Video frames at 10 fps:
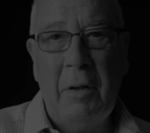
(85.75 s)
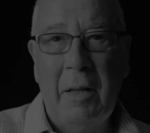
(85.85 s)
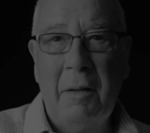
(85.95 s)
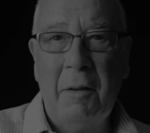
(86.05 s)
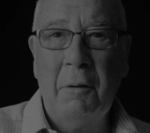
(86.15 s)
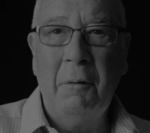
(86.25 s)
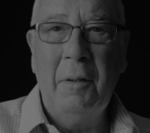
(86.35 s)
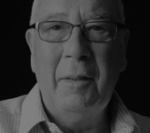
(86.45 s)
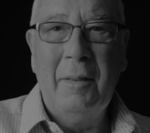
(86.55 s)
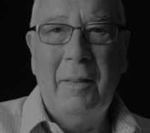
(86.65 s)
here, you know,
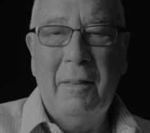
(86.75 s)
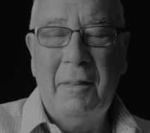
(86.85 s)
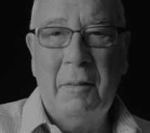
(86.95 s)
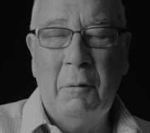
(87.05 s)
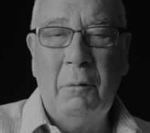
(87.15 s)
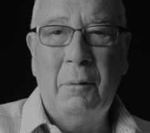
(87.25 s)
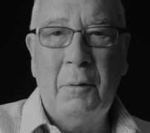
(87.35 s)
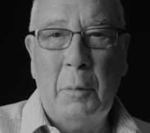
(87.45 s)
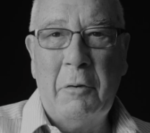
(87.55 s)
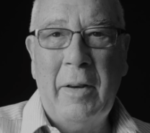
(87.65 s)
there's a
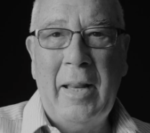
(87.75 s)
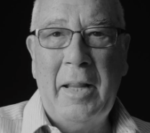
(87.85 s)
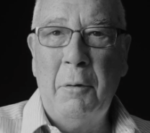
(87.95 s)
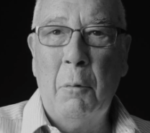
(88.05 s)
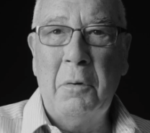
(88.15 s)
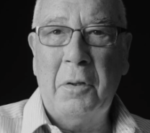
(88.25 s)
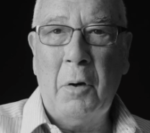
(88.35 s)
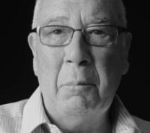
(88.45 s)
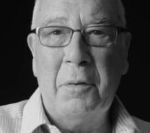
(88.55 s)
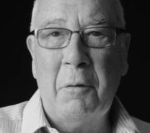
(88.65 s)
twittery lady who always
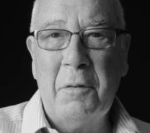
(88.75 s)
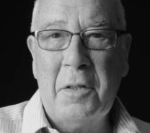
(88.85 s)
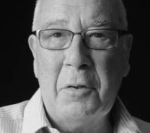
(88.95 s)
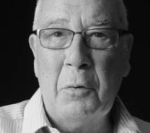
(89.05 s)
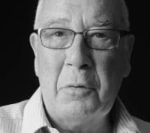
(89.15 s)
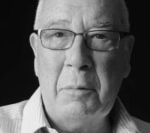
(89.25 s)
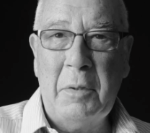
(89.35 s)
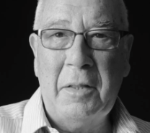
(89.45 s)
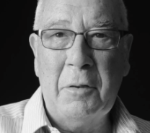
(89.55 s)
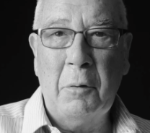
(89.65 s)
comes over to talk to
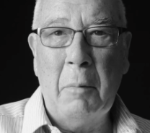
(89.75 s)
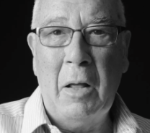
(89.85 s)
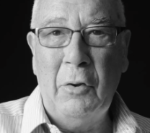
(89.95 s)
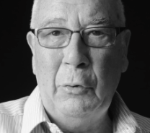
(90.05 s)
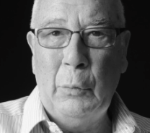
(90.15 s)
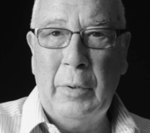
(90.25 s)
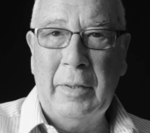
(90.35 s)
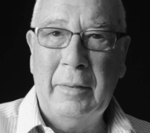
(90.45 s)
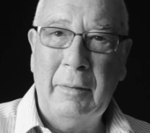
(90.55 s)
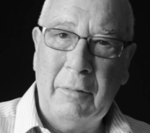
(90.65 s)
me and talk about Luke
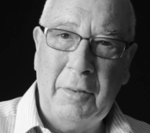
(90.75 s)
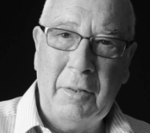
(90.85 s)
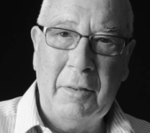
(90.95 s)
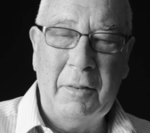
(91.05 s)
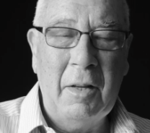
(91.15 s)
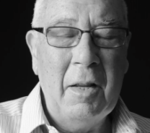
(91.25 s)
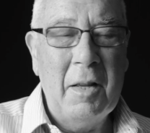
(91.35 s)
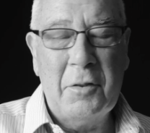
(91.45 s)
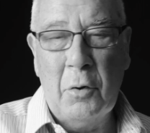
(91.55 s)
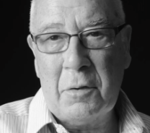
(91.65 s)
and
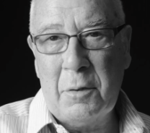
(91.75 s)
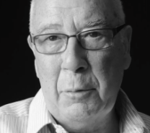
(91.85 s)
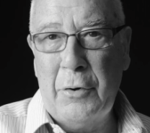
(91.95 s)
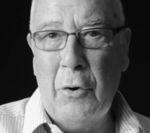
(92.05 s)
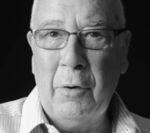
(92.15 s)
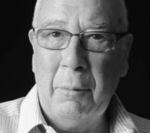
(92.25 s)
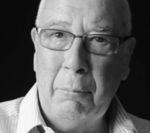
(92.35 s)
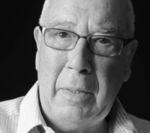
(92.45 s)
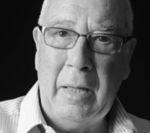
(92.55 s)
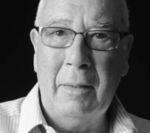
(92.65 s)
talks to a dog
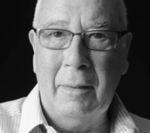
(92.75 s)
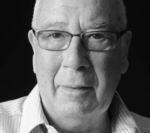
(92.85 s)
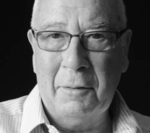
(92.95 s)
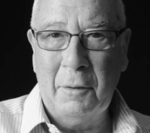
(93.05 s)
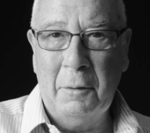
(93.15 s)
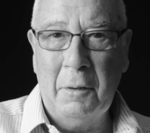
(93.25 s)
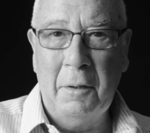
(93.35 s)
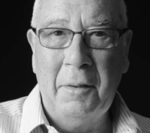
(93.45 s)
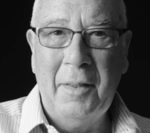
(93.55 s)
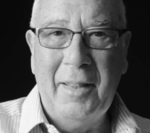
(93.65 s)
and me and goes on and
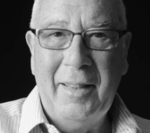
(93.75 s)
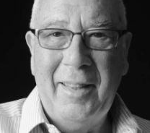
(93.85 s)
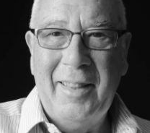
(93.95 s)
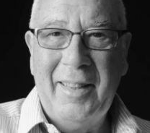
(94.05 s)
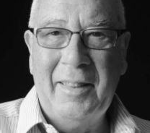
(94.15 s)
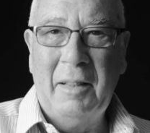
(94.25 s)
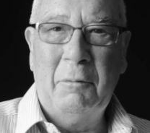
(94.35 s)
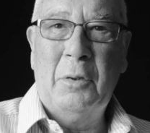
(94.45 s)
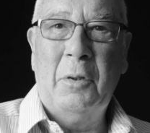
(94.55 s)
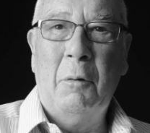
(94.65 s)
on. And I'm
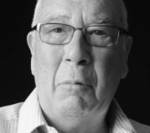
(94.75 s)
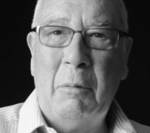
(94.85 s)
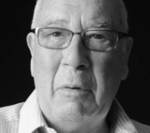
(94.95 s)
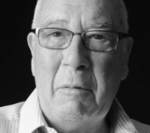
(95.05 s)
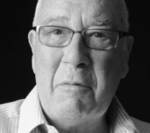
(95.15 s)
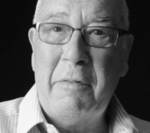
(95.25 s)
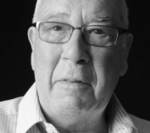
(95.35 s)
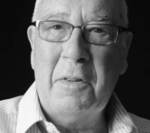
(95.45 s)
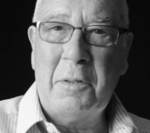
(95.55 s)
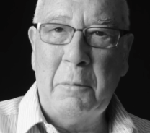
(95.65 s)
just sort of a bit
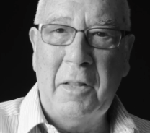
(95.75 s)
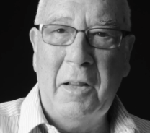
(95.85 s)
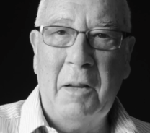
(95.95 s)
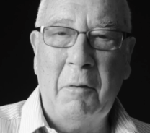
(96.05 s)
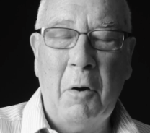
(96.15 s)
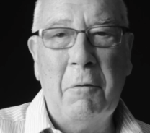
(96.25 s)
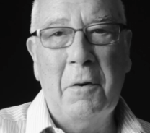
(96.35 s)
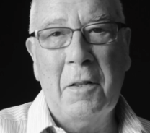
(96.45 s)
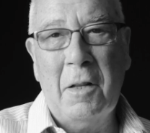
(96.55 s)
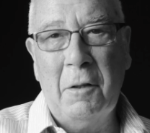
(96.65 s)
frivolous with her. I go
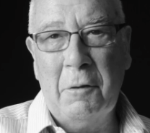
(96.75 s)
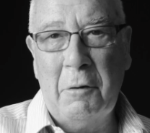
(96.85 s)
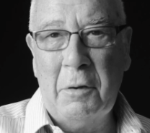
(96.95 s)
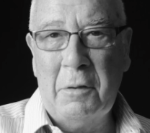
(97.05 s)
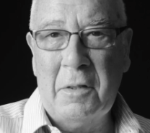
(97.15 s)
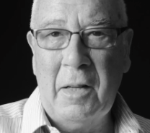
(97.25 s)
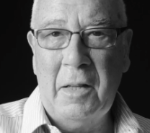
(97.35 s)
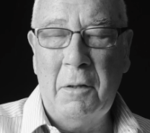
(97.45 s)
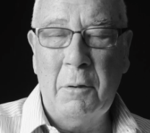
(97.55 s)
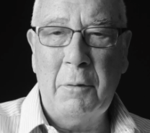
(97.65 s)
further along the road and there's a
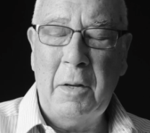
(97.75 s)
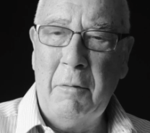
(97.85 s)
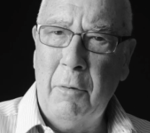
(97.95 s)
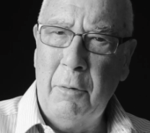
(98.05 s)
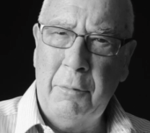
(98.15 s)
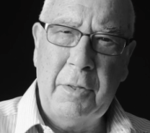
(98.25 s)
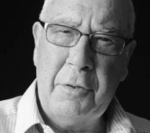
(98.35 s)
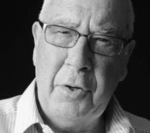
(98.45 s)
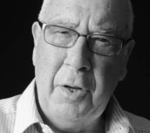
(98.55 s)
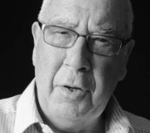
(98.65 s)
lady who's very involved with the
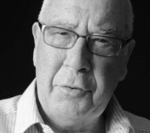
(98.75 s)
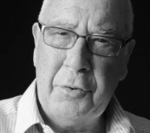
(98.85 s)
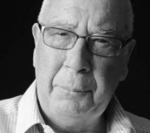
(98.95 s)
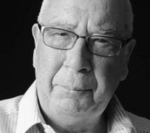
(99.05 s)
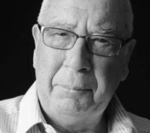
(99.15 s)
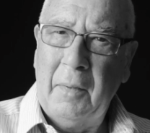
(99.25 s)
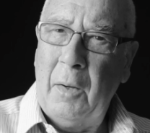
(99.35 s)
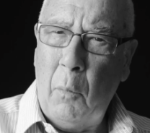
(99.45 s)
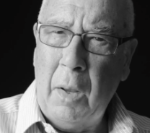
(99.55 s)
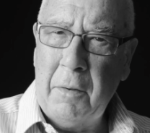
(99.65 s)
church,
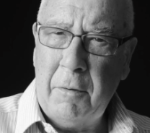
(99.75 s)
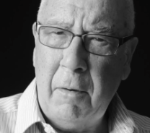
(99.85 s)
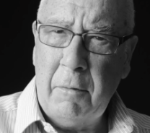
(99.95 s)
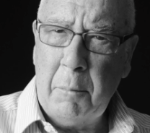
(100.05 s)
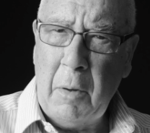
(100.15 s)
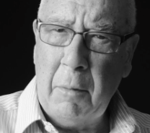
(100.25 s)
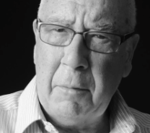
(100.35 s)
quite serious about